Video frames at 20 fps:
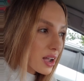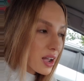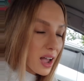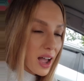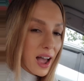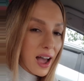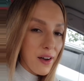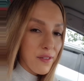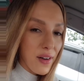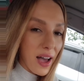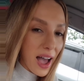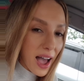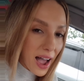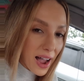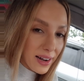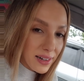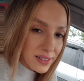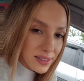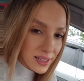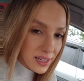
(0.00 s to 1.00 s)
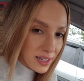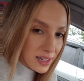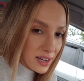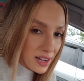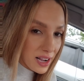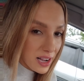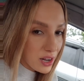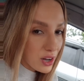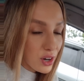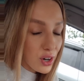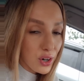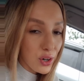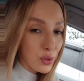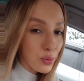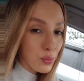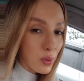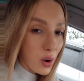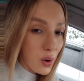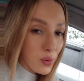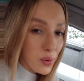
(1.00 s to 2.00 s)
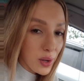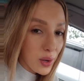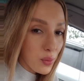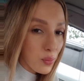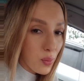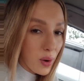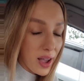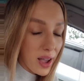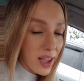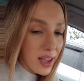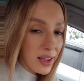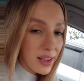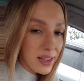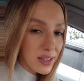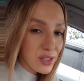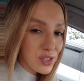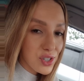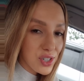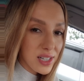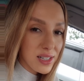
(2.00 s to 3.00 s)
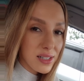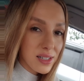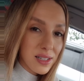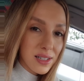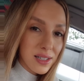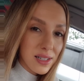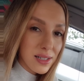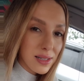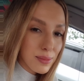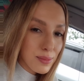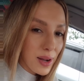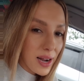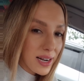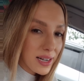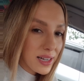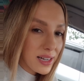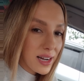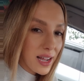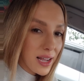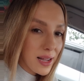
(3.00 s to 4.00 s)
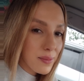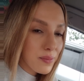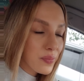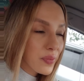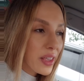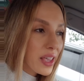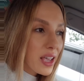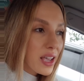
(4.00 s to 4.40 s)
have acted in a heroic way in Jesus' mighty name.